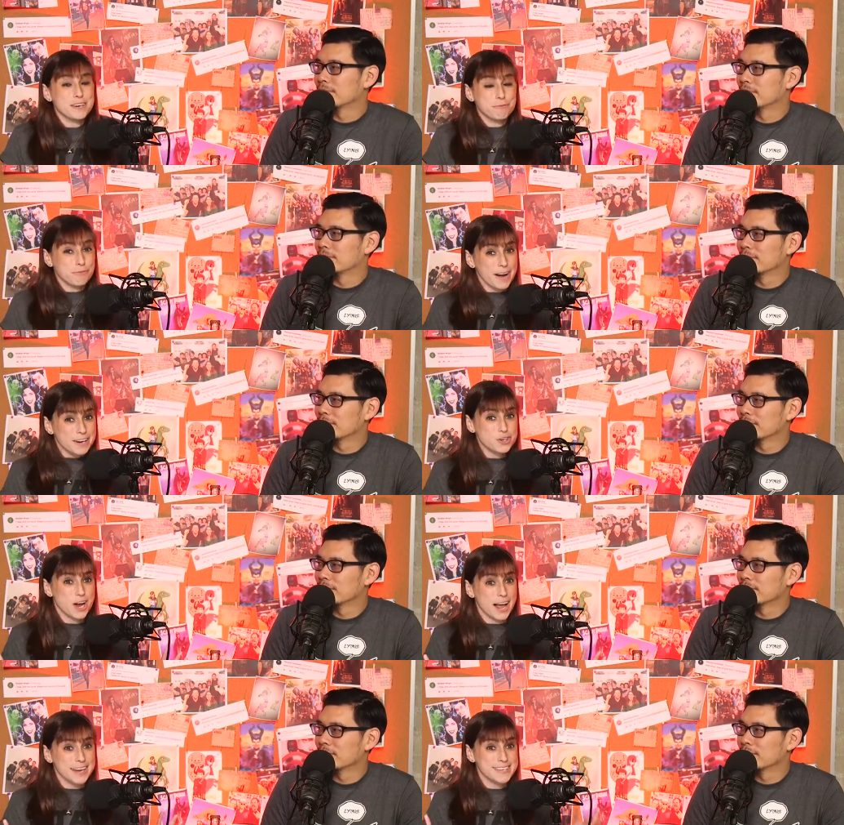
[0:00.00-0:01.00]
Speaker 1: a
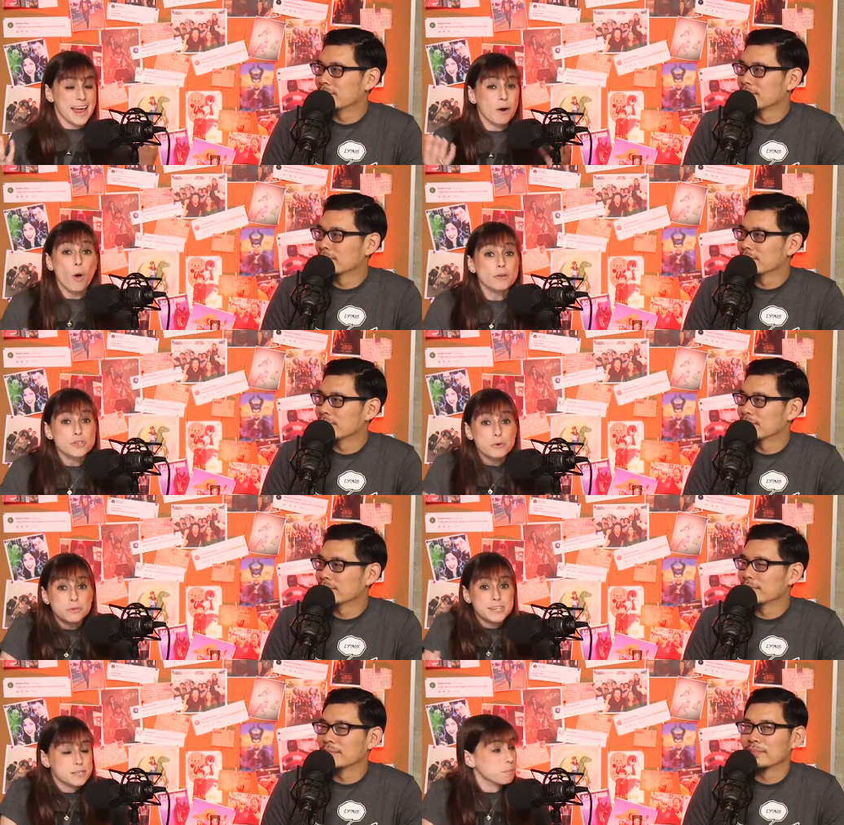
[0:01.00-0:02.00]
franchise and also
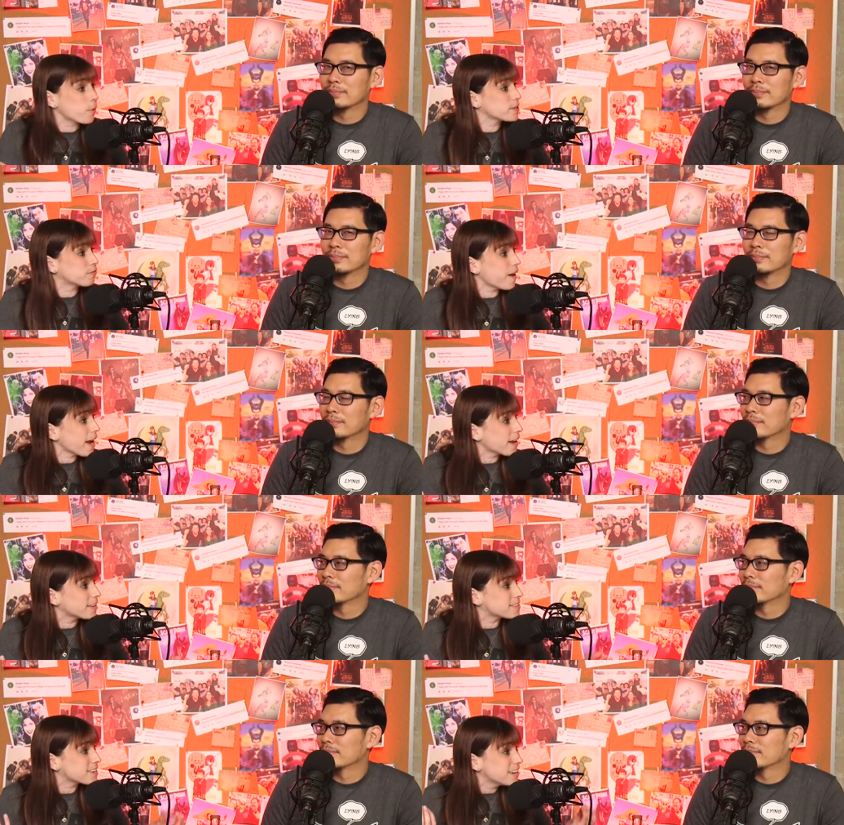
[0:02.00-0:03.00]
disappoints
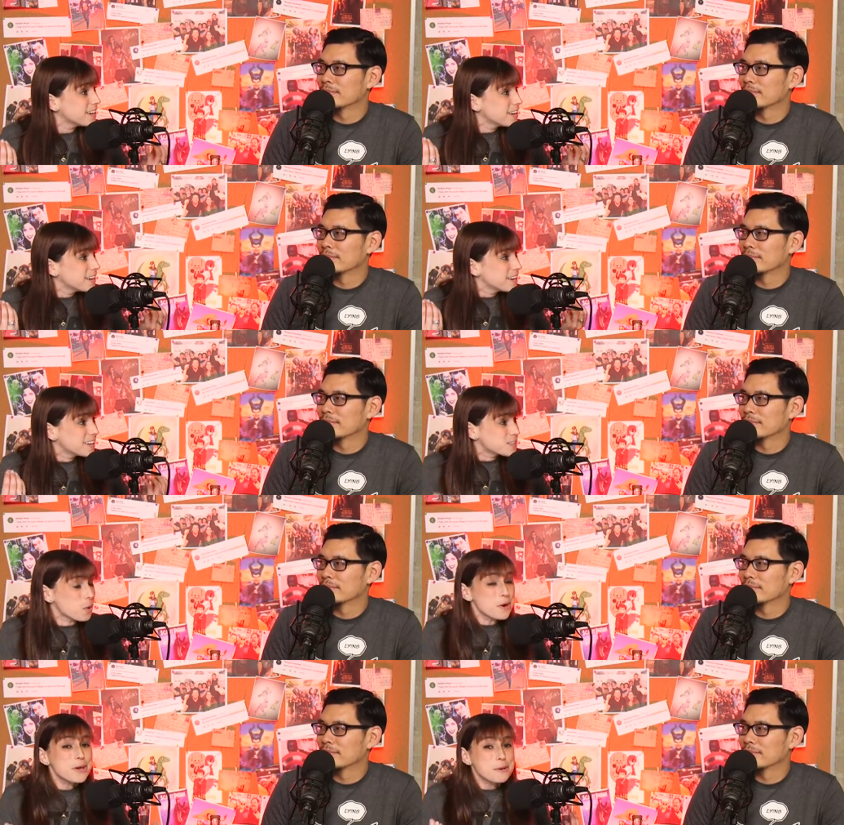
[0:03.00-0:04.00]
fans,
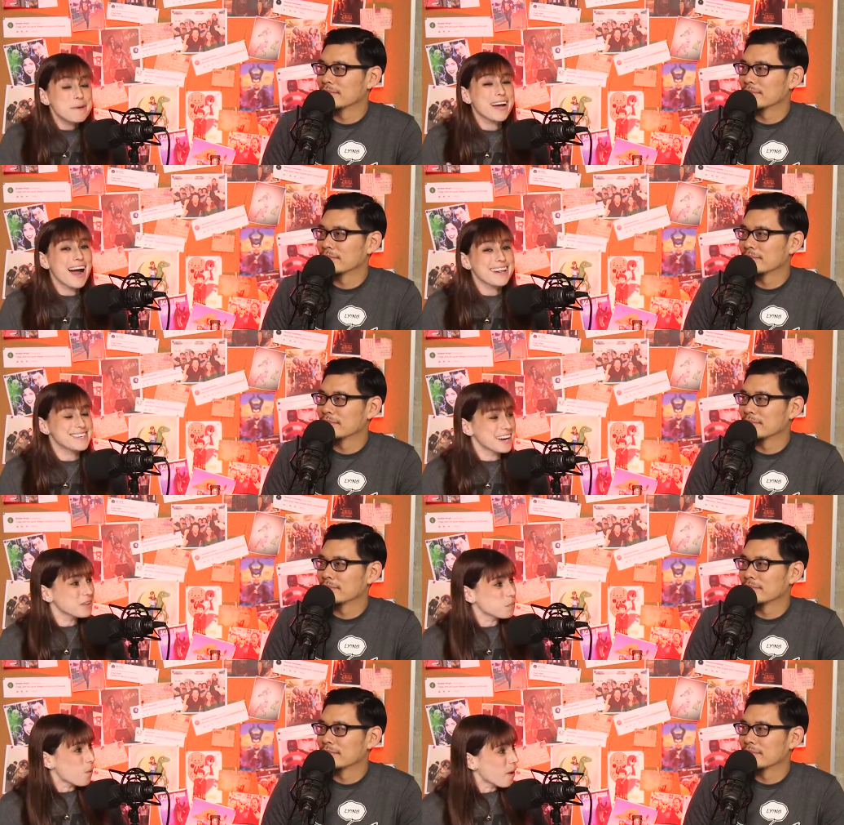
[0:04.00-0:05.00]
Sony could be kind of dead in
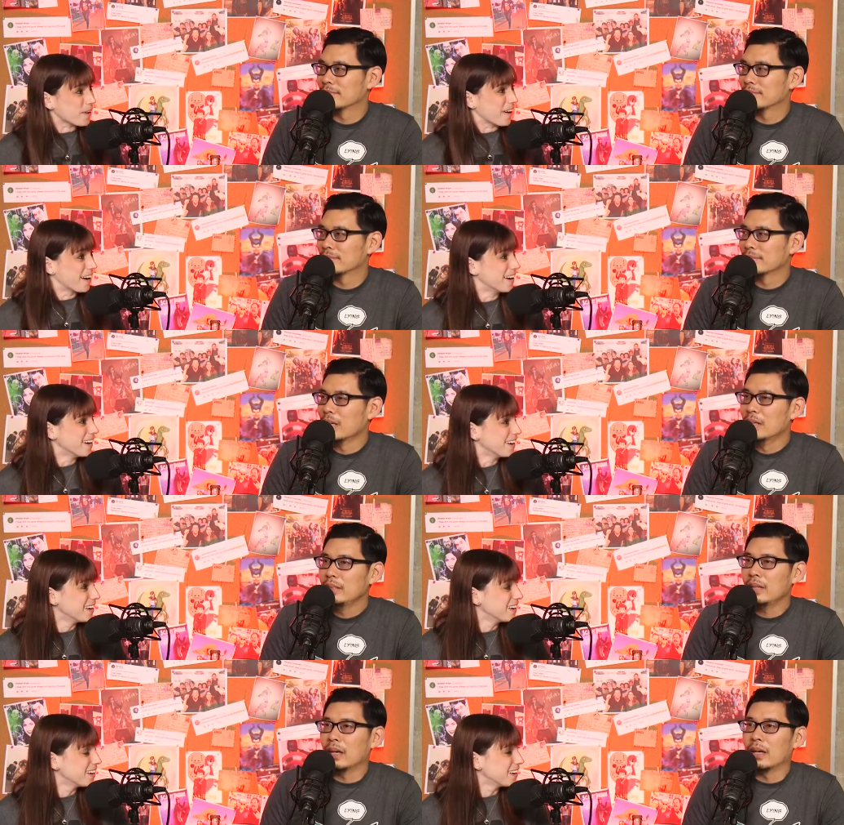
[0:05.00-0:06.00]
the water.
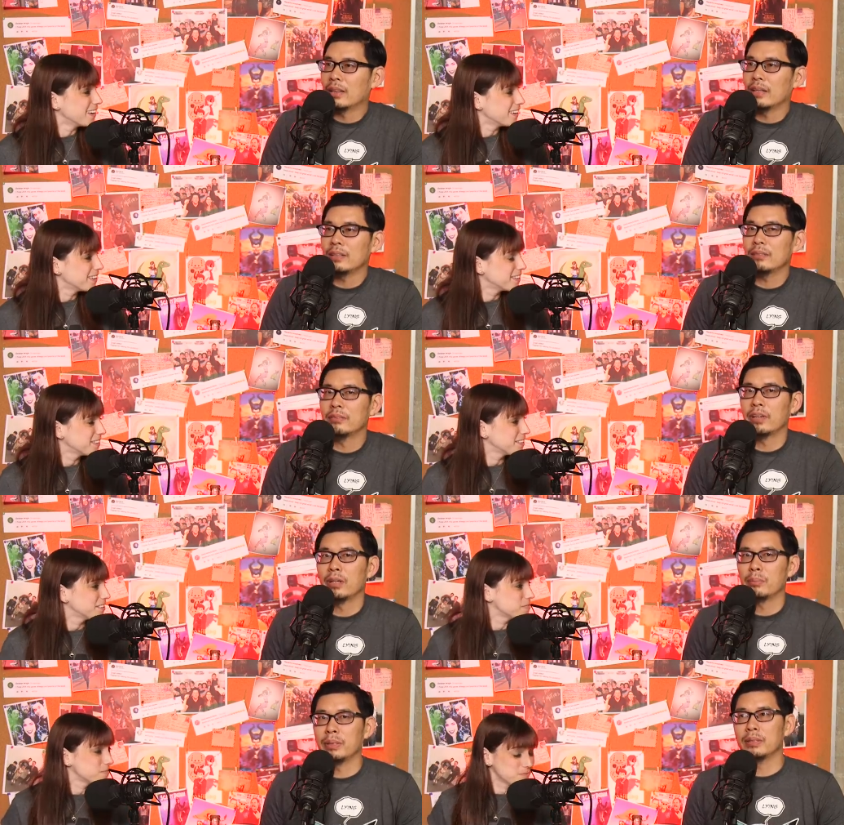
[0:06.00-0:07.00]
Speaker 2: Yeah, I think
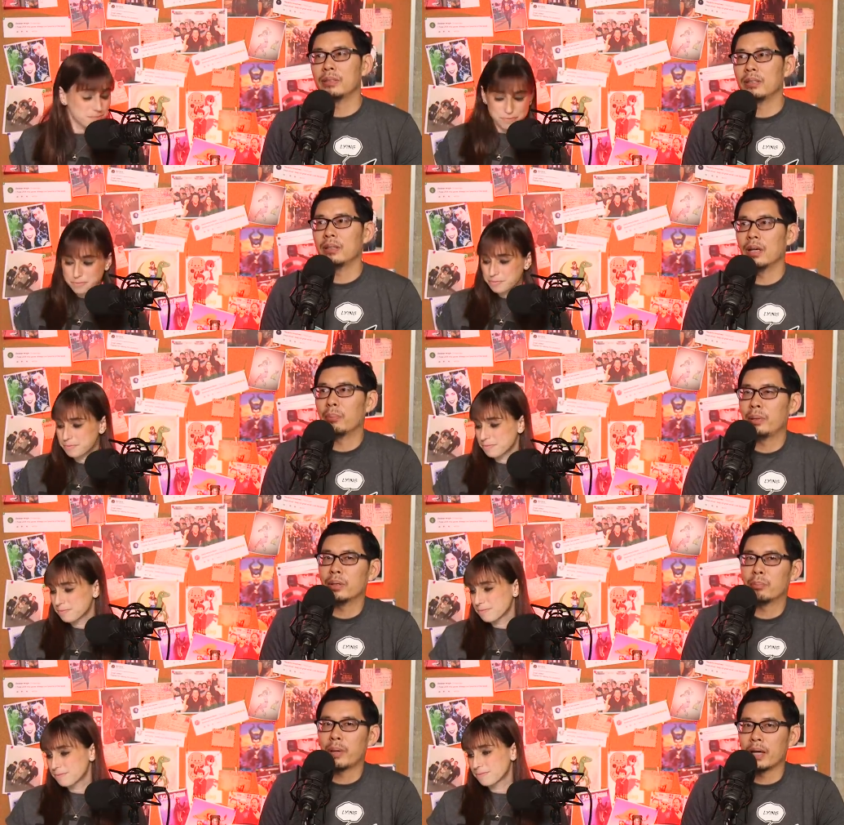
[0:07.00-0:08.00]
Venom is an
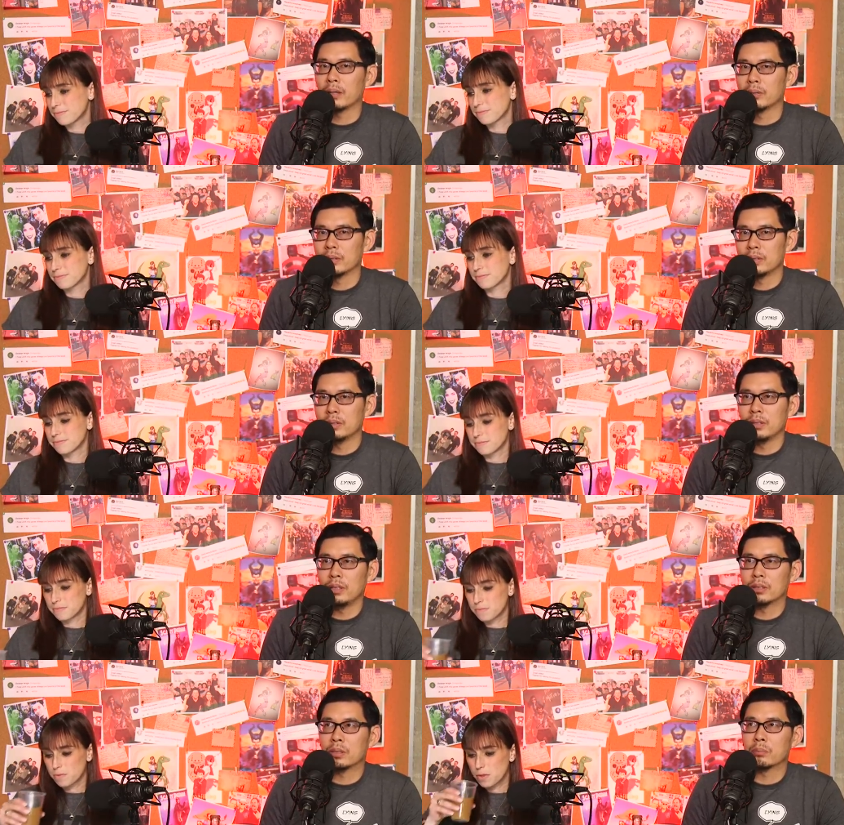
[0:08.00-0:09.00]
uphill battle in,
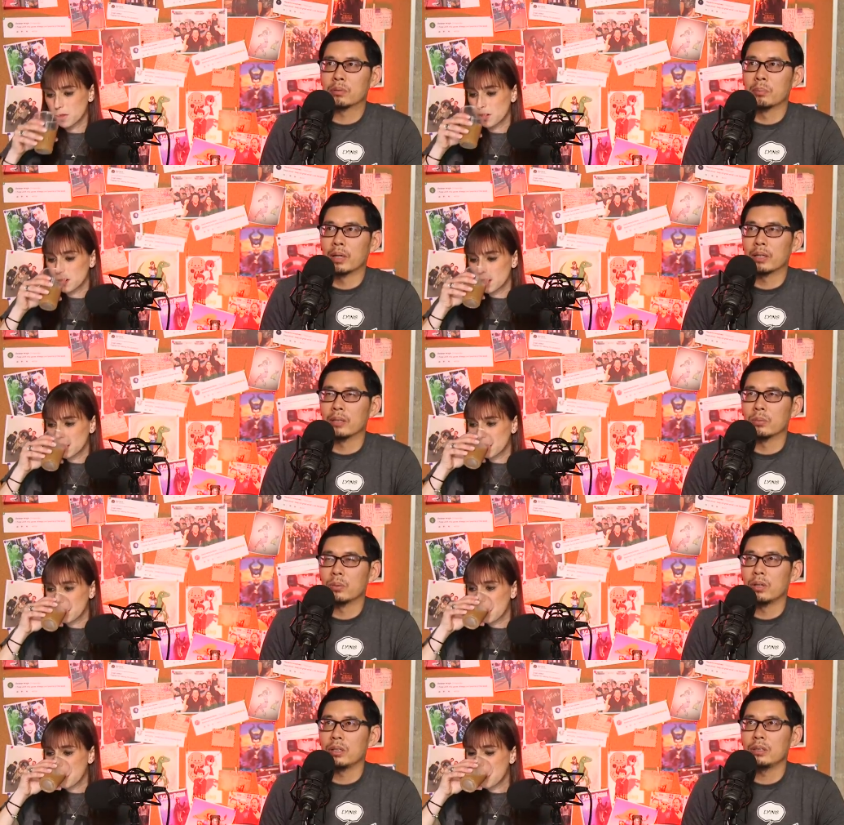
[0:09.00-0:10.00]
in terms of marketing.
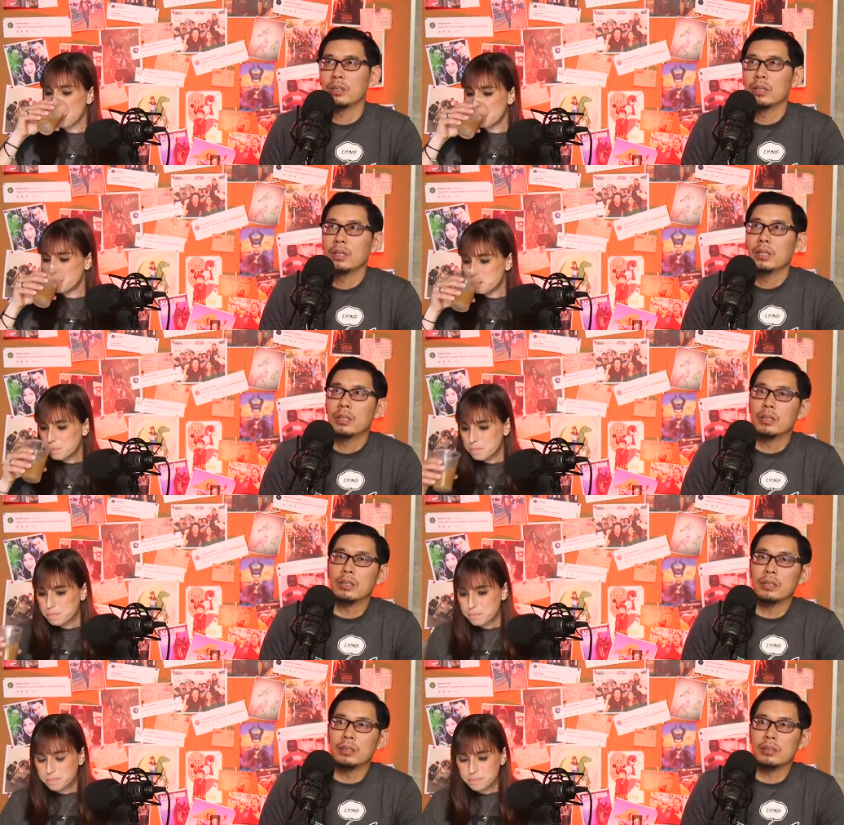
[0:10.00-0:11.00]
One,
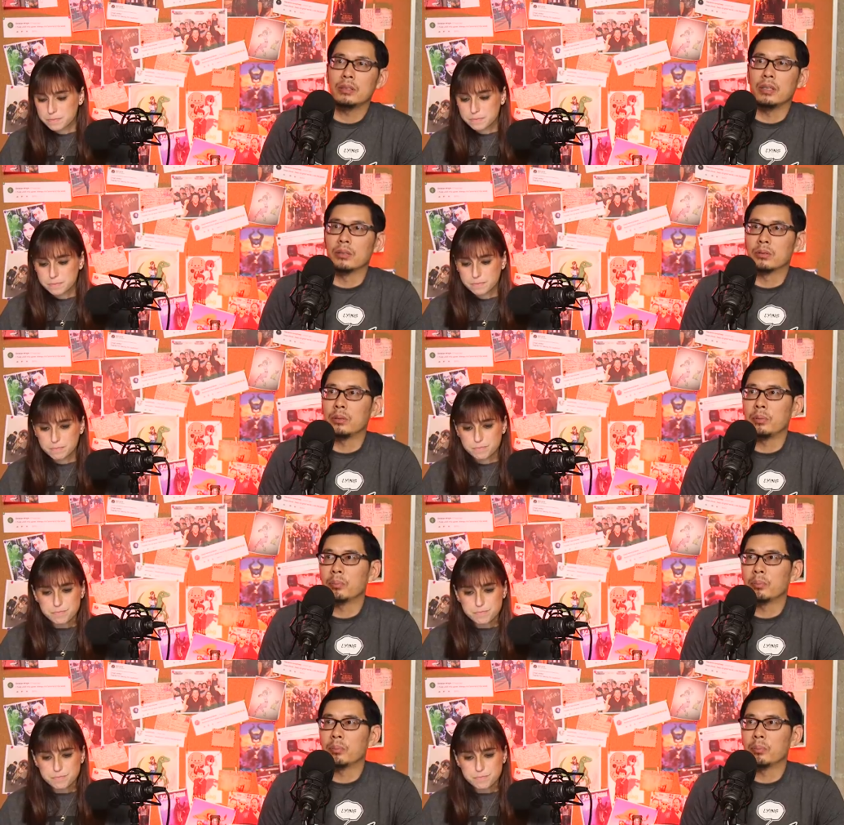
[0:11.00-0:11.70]
they don't seem to